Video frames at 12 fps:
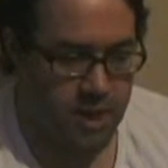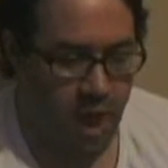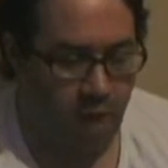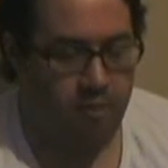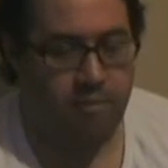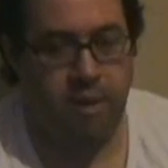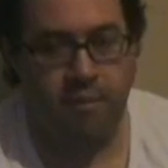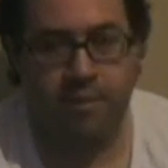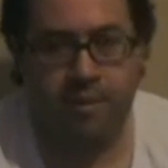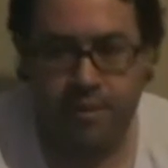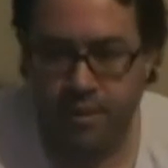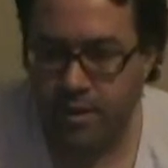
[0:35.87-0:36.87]
I
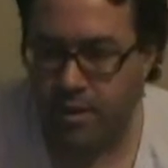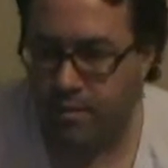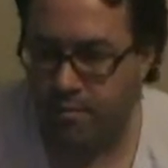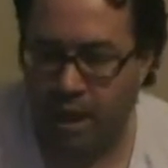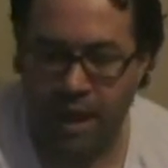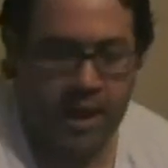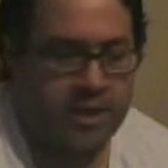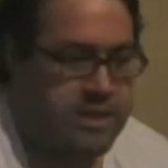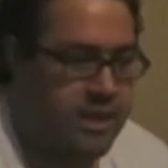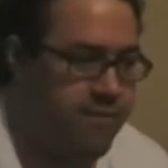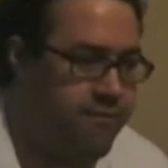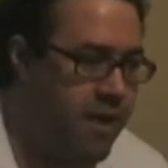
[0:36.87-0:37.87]
remember my
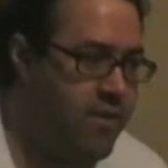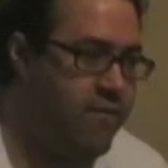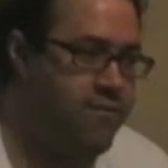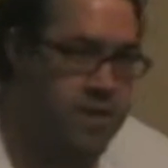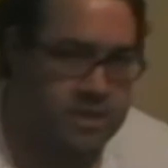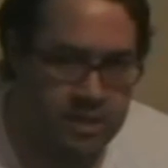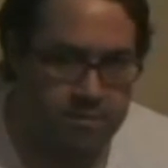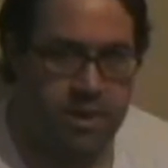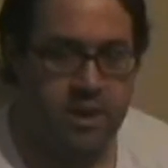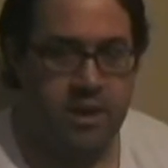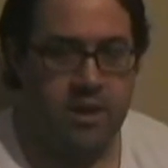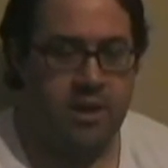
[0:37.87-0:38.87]
ex-stepfather fussing
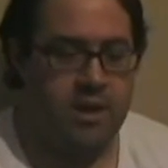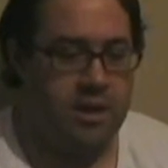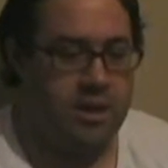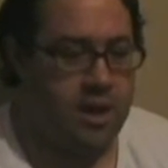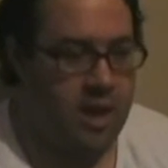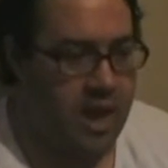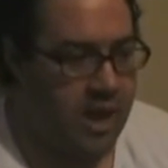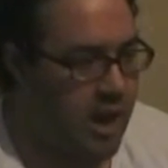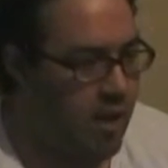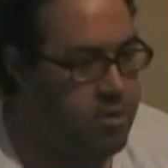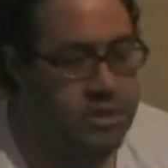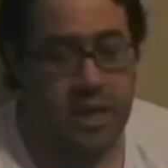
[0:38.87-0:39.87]
me, and
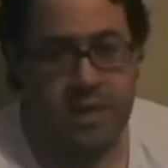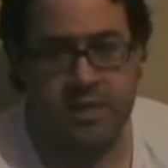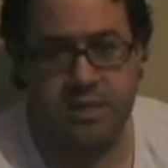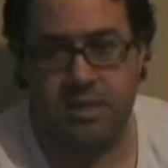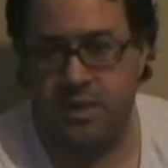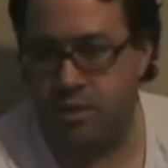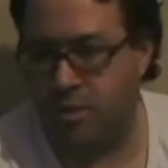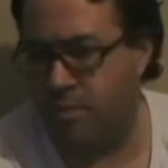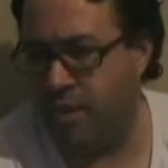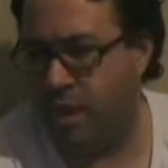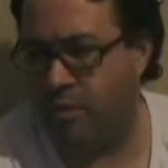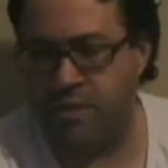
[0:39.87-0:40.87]
told
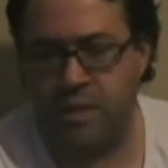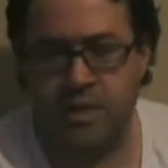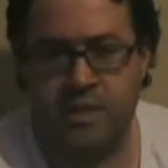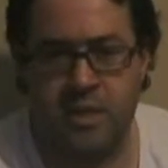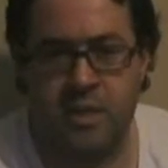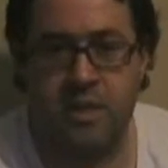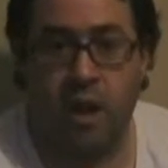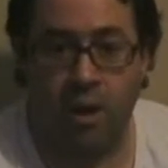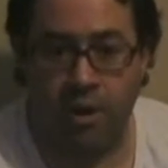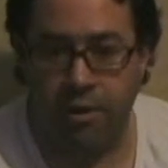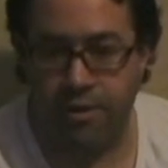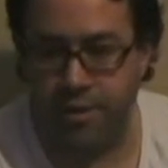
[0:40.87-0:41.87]
me I was less than a
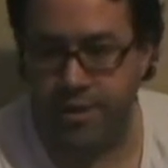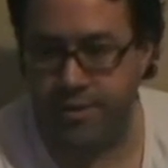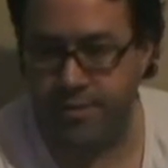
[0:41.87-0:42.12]
dog.